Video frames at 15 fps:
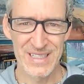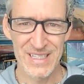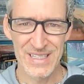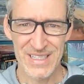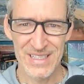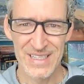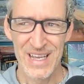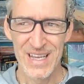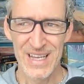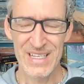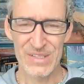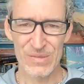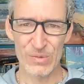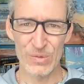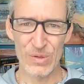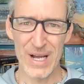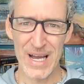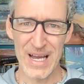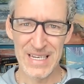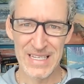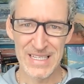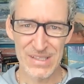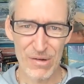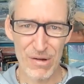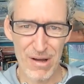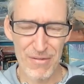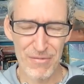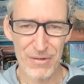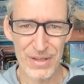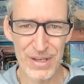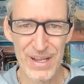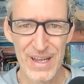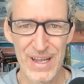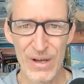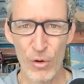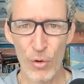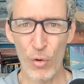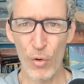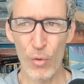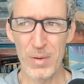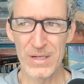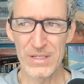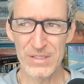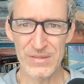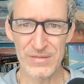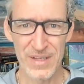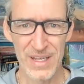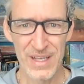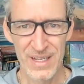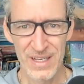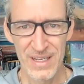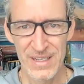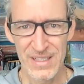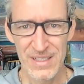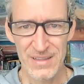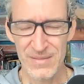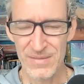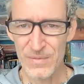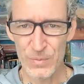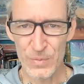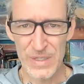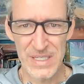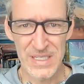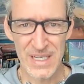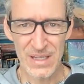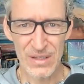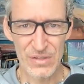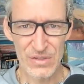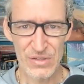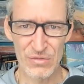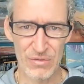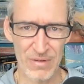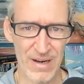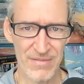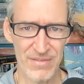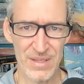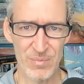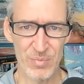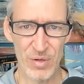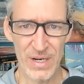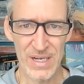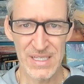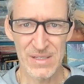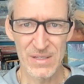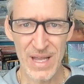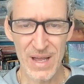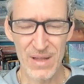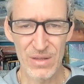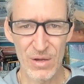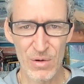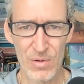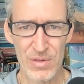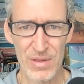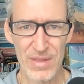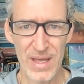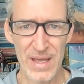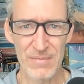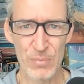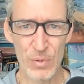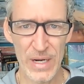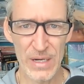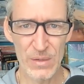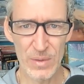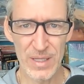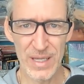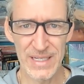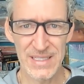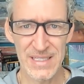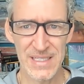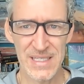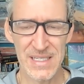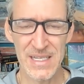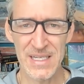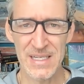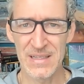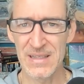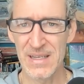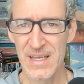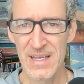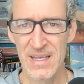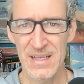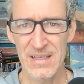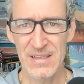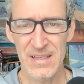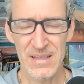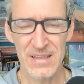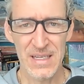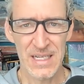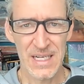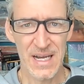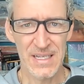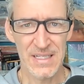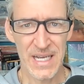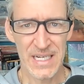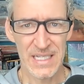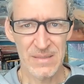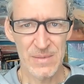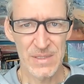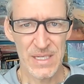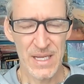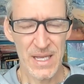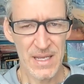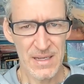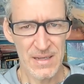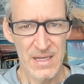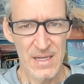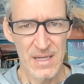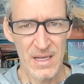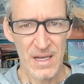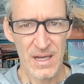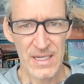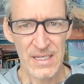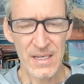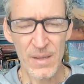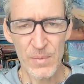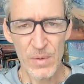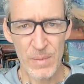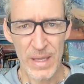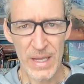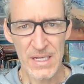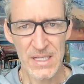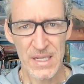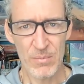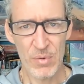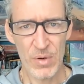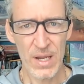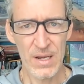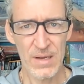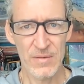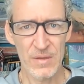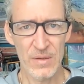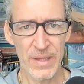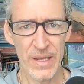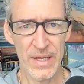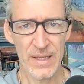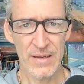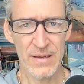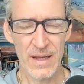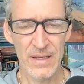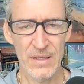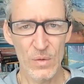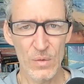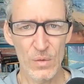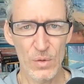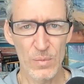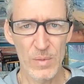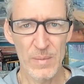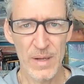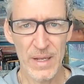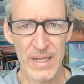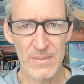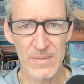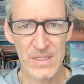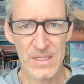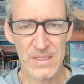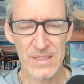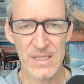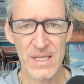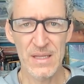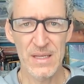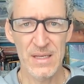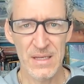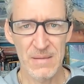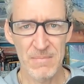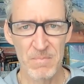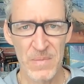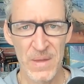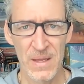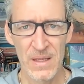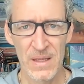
it's just, it's rotten, it's awful. And a whole bunch of resellers driving the price down lower than that brand would like to see. And they, they contact them and say, Hey, I can help you manage that brand if you'd like. I, I know a little bit about Amazon selling, and